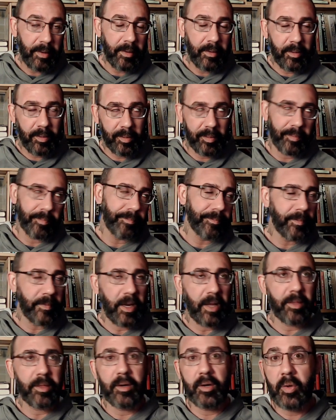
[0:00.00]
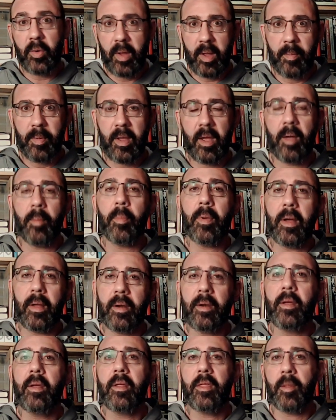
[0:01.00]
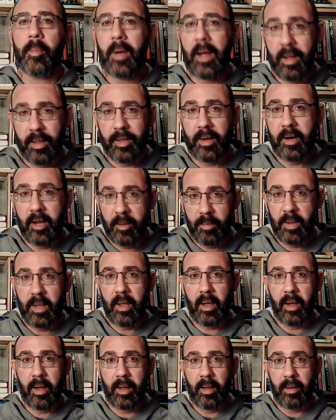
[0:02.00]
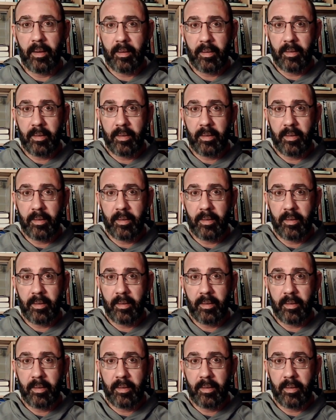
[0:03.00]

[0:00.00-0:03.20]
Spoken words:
or not the new API, but the Python API